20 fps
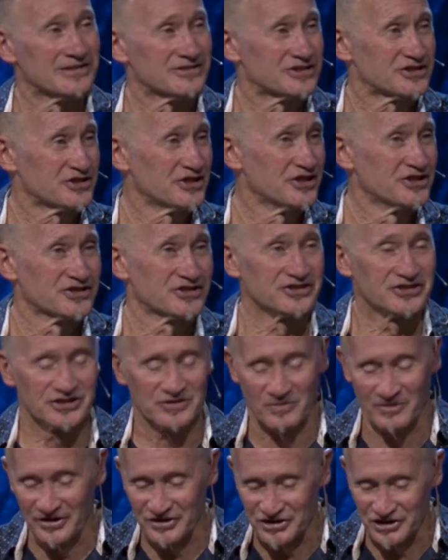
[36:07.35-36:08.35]

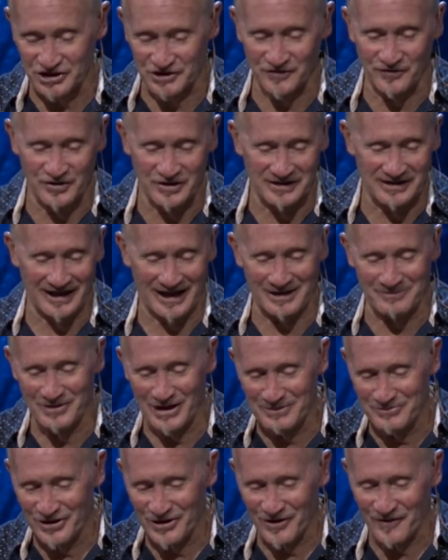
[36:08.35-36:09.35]
seasons where you just feel like
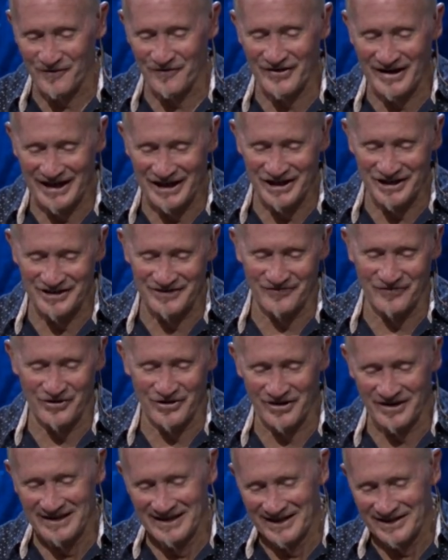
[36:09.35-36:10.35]
maybe you're fighting
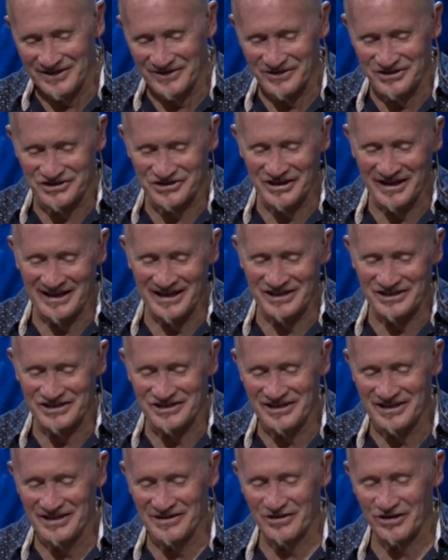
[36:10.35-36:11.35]
for your
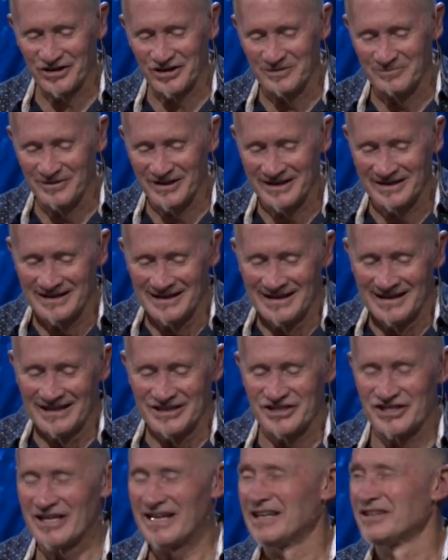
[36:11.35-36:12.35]
sanity. There could be
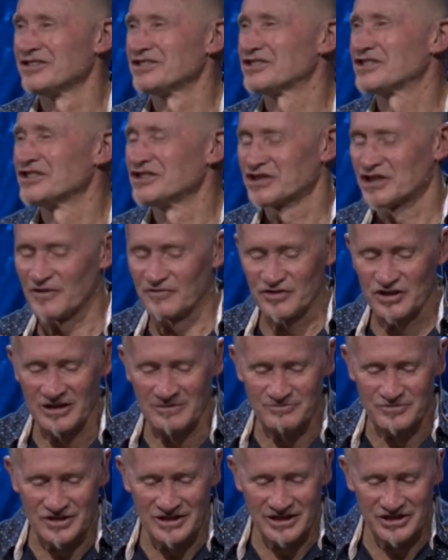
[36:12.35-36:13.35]
challenges of
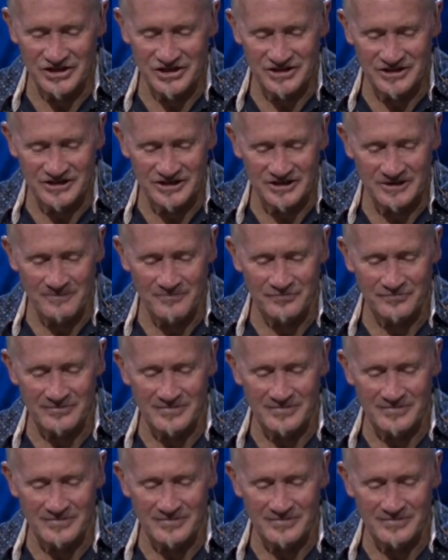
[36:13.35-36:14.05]
temptations.